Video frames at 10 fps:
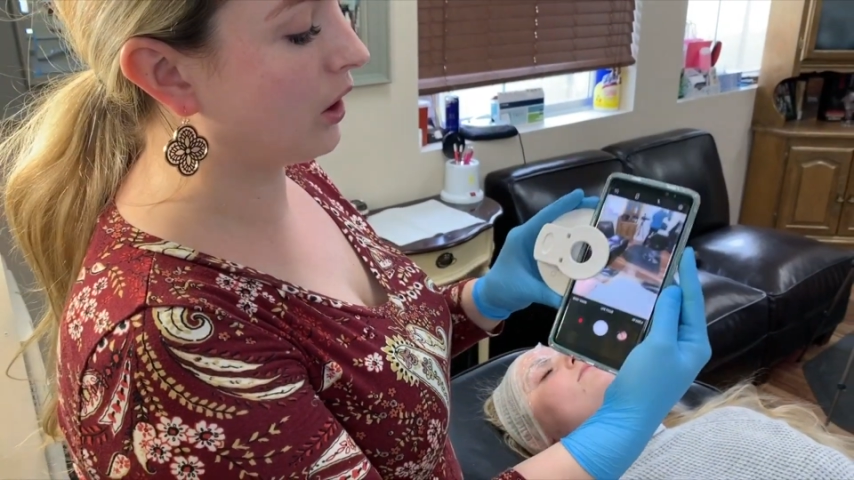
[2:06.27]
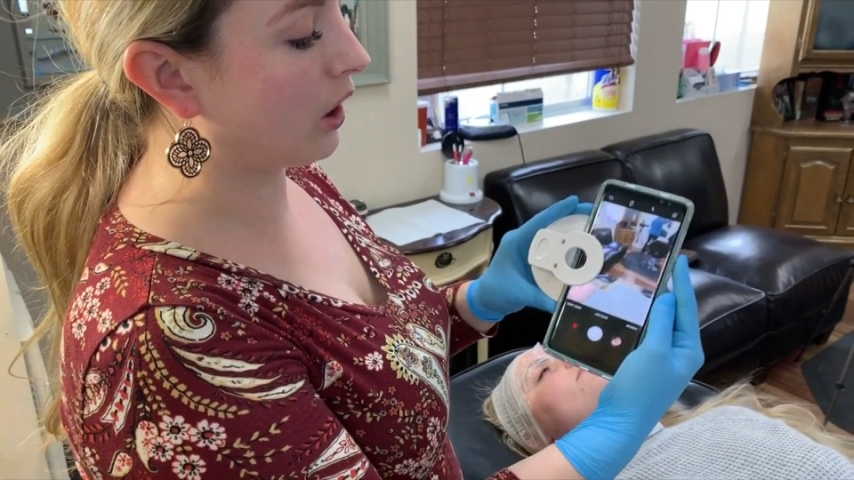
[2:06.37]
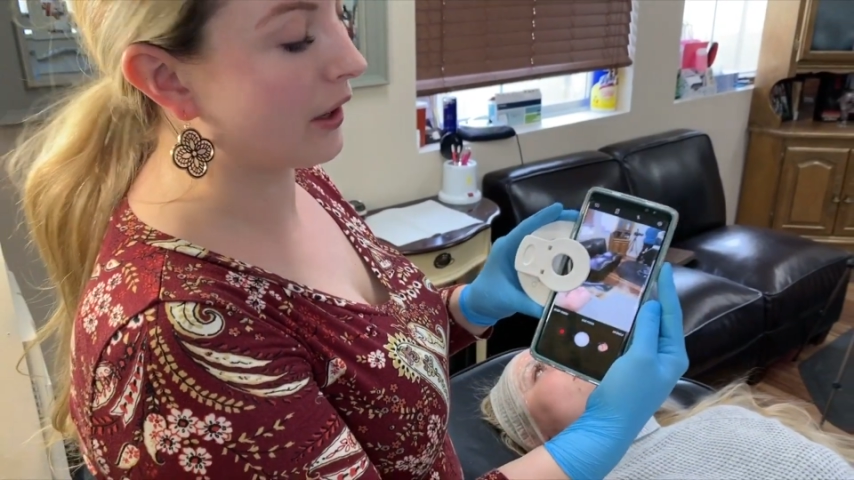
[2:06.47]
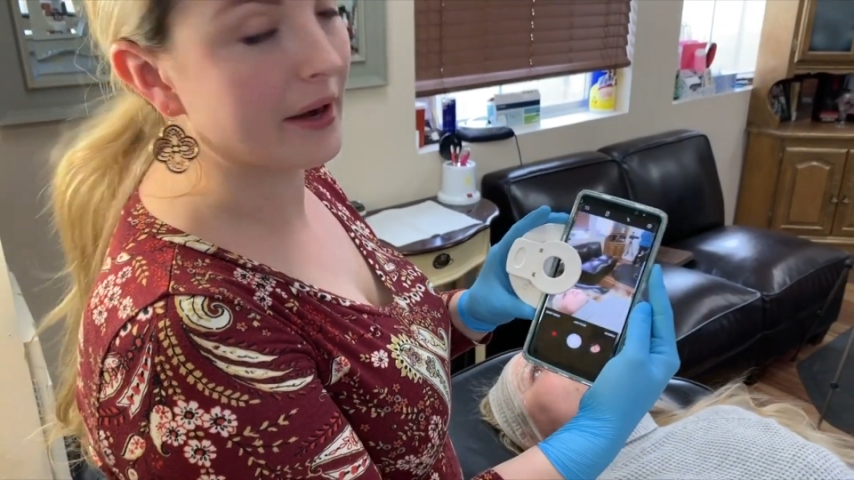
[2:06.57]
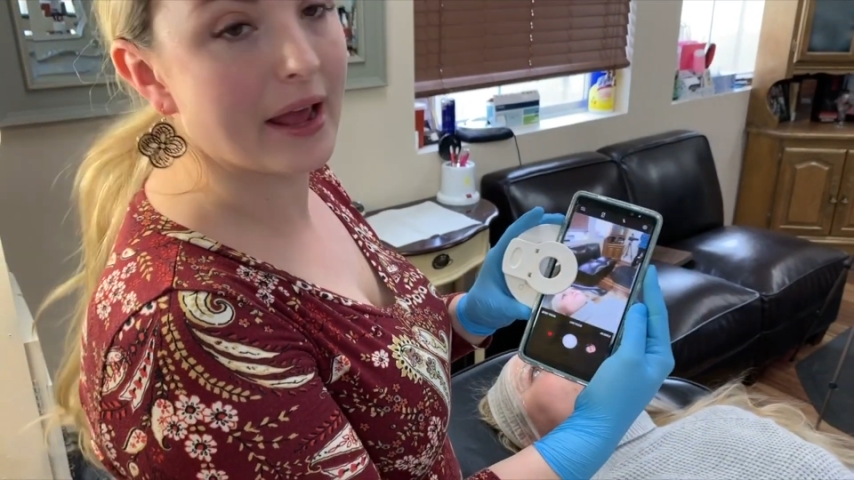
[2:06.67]

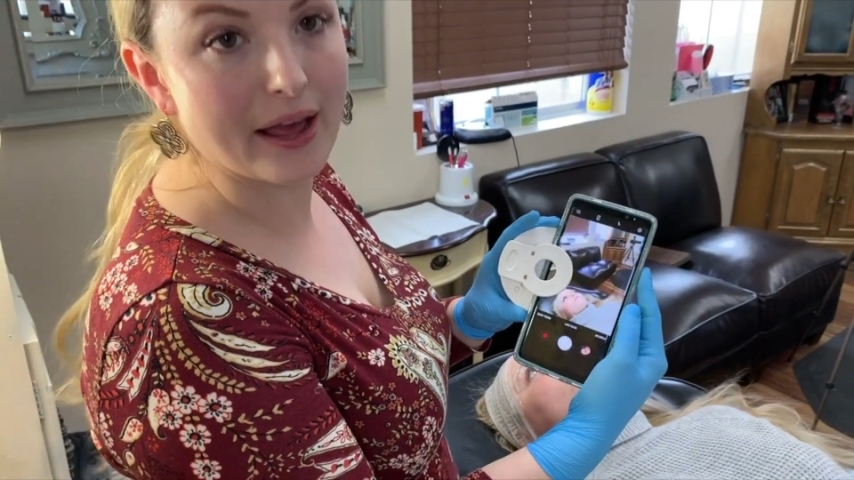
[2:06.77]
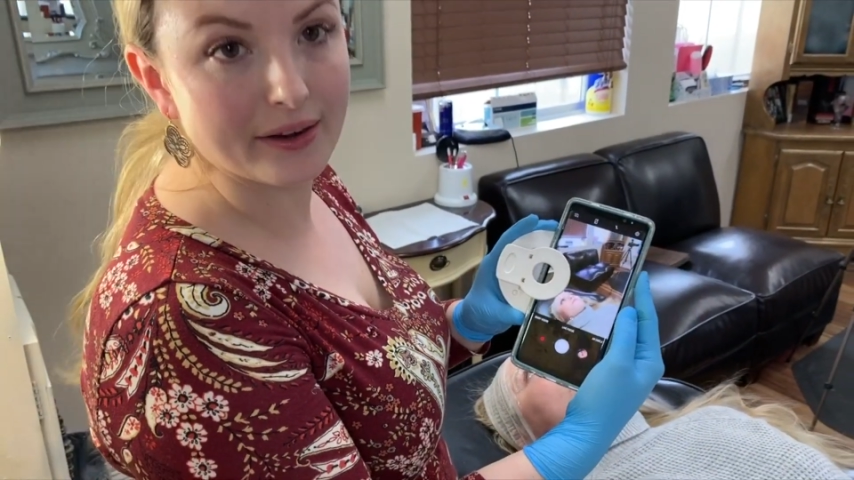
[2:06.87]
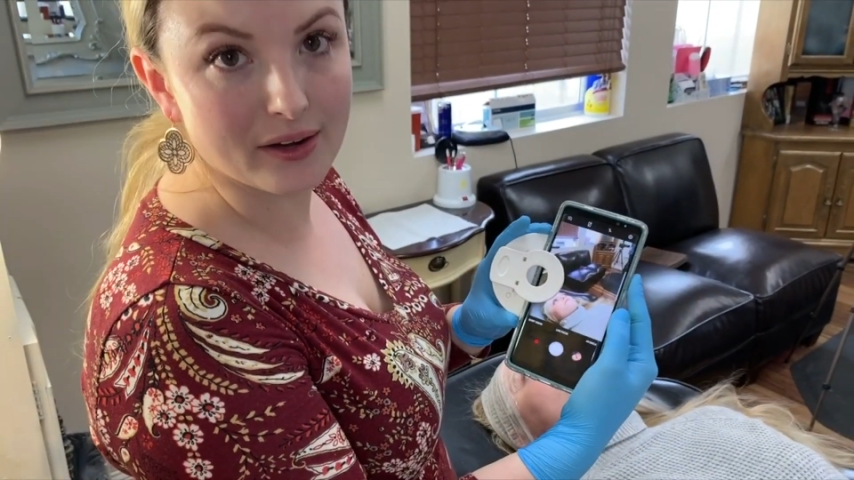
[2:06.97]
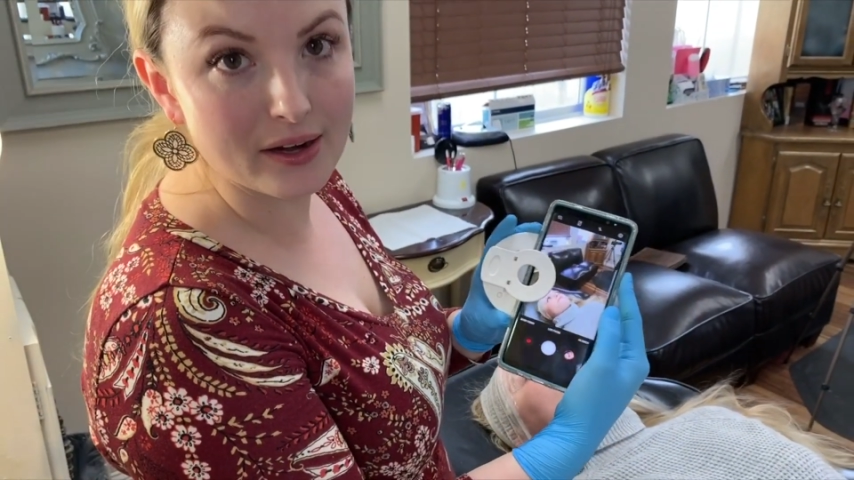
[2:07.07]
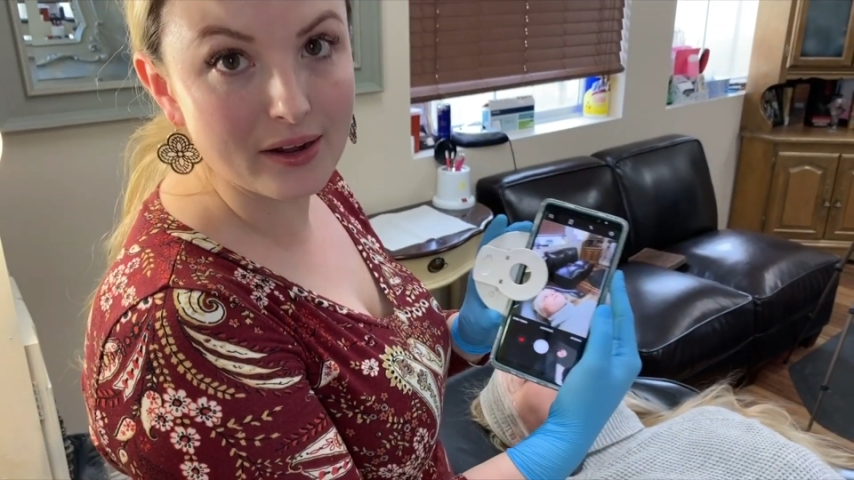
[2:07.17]
on
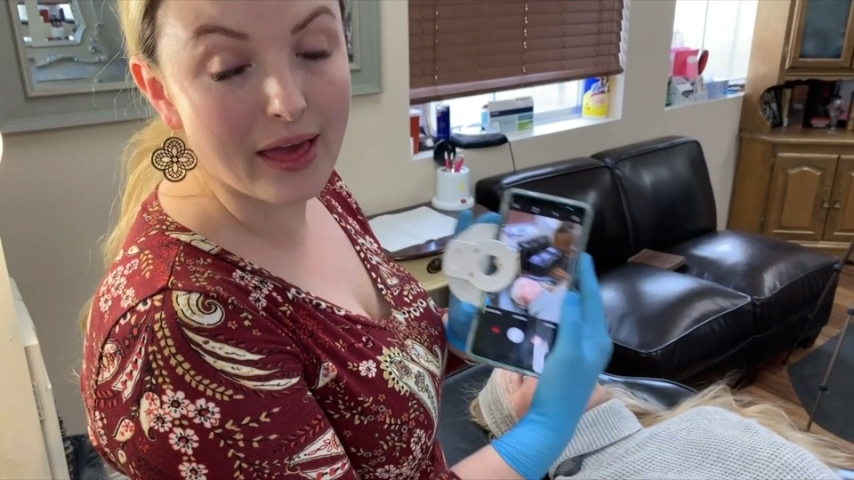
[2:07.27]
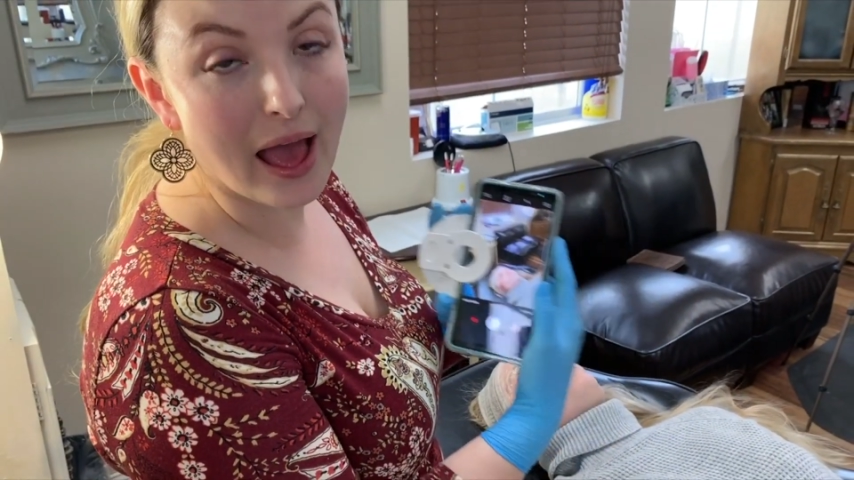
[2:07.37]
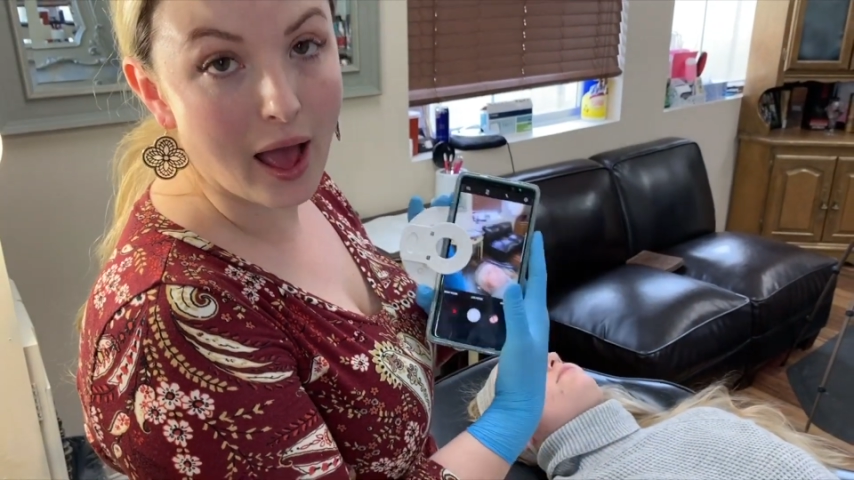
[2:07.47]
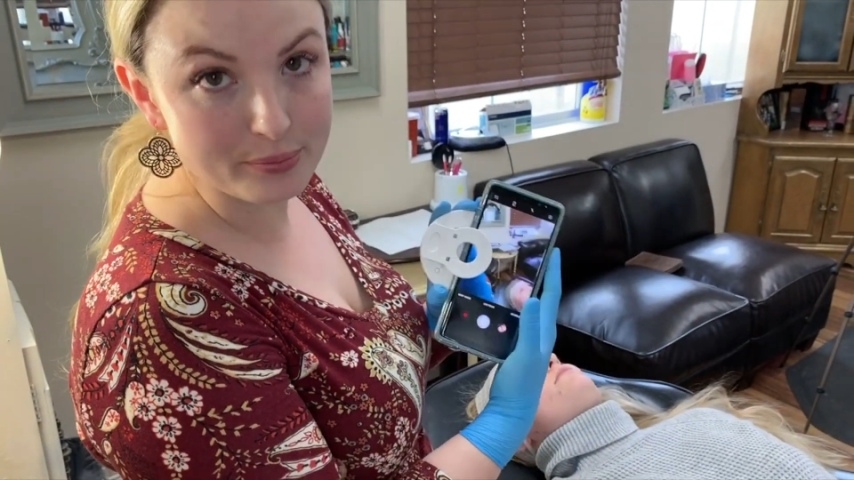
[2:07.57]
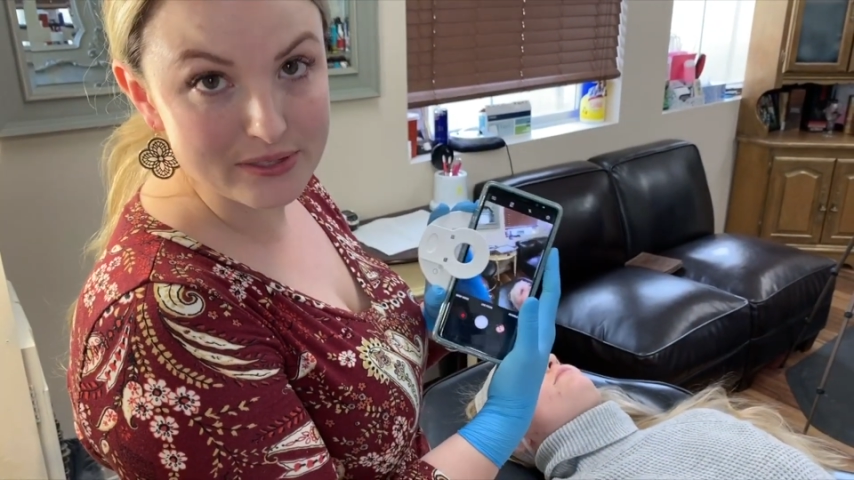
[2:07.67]
editing and the
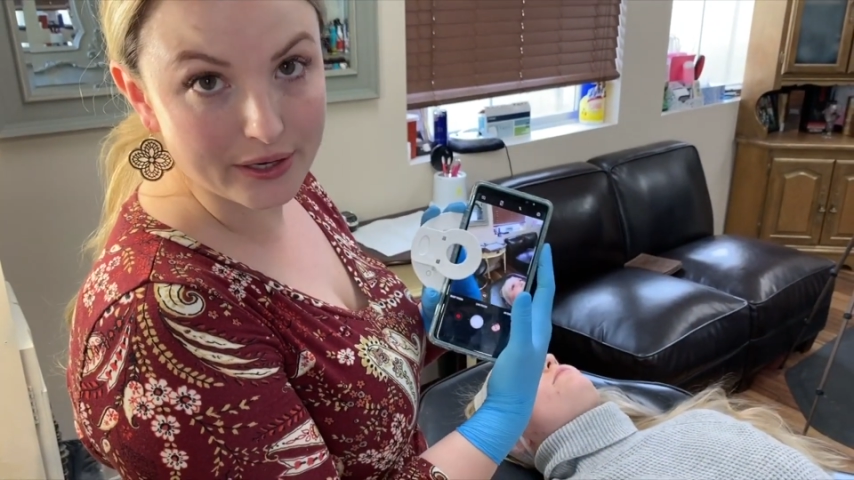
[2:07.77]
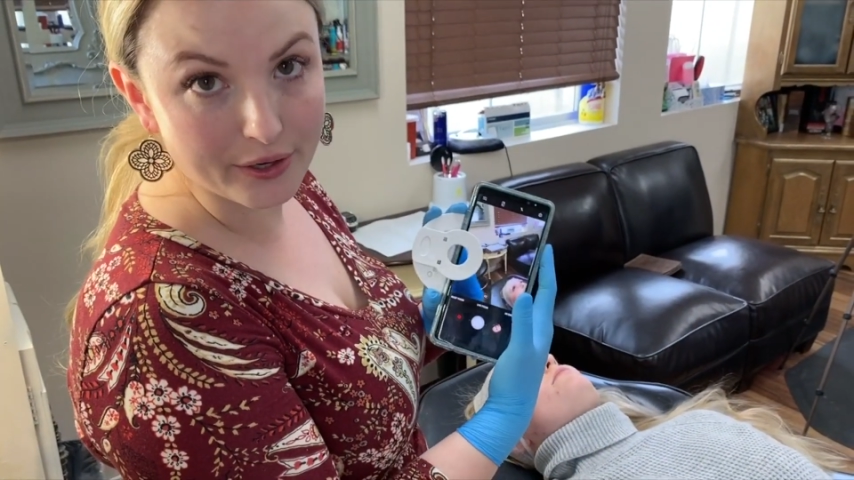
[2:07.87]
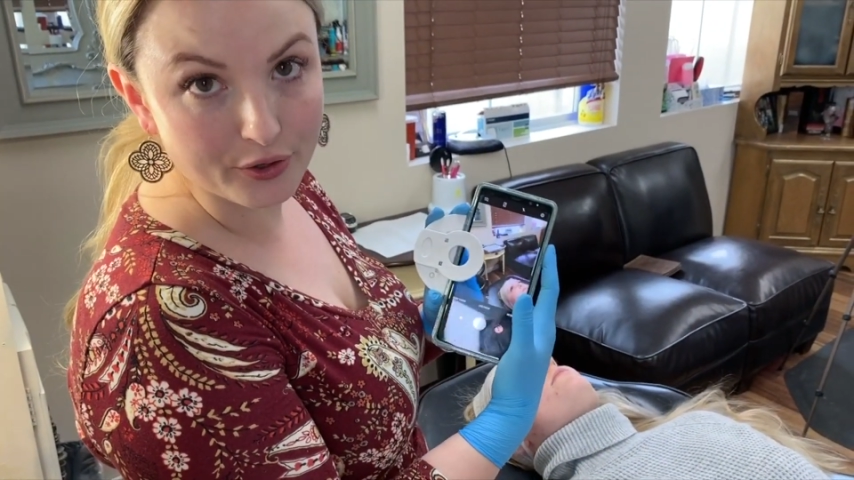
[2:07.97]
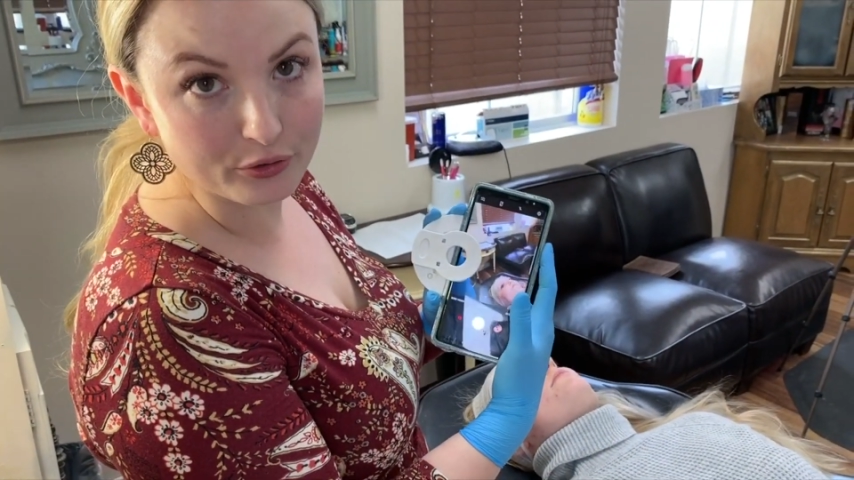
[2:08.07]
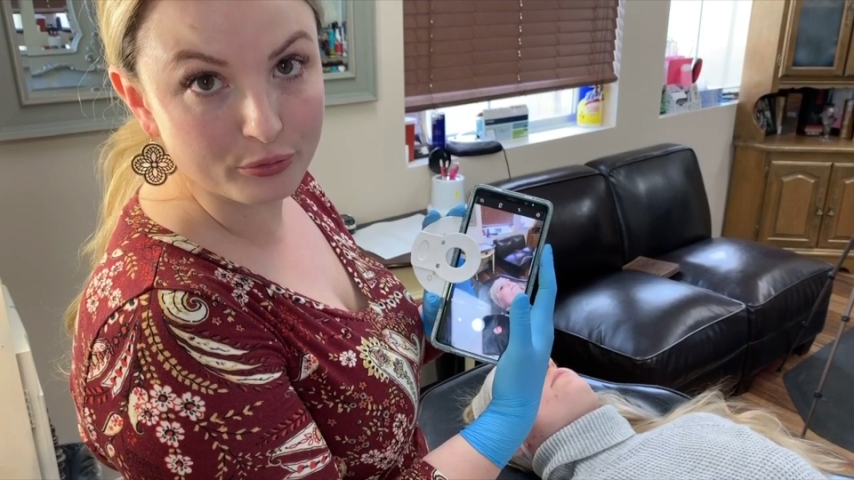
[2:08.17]
apps that I
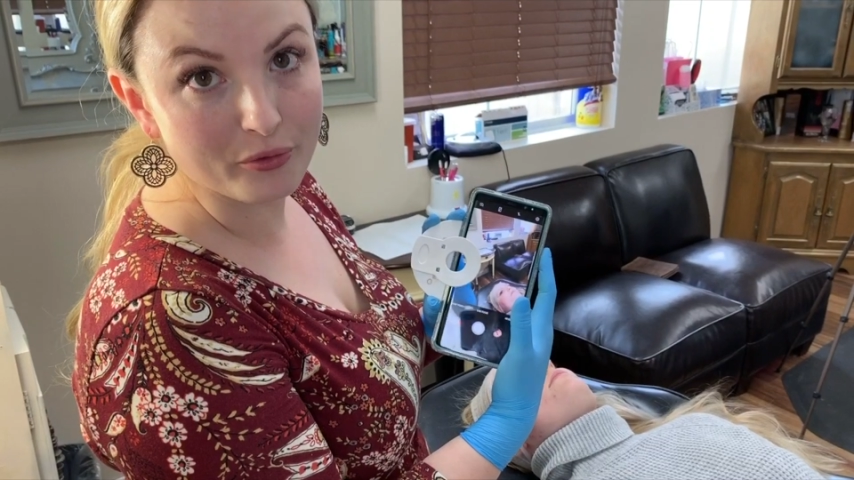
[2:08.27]
use,